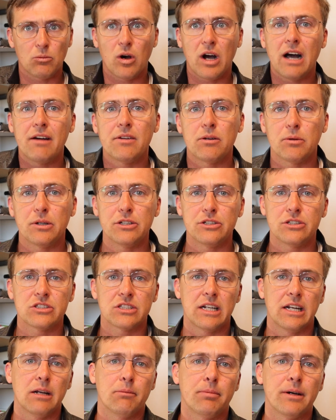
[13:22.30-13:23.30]
Mojave where you're just
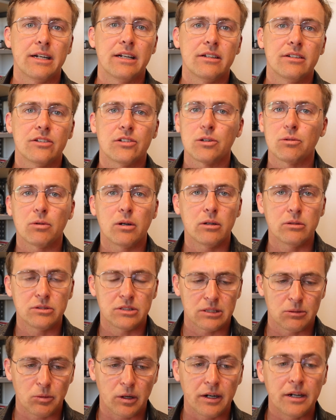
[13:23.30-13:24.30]
going to end up on a dirt road
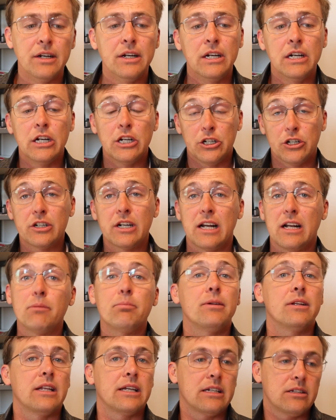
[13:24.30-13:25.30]
somewhere. You're going to
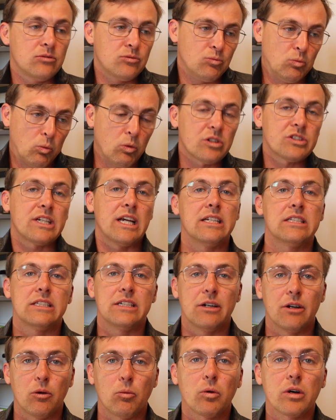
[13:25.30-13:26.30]
end up, like, worst case
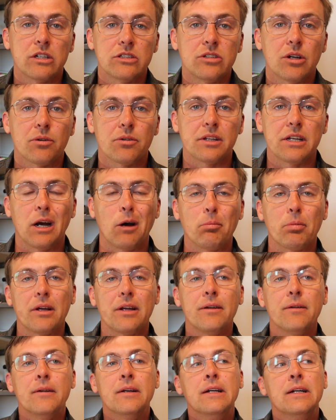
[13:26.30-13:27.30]
scenario, we're going to total the airplane.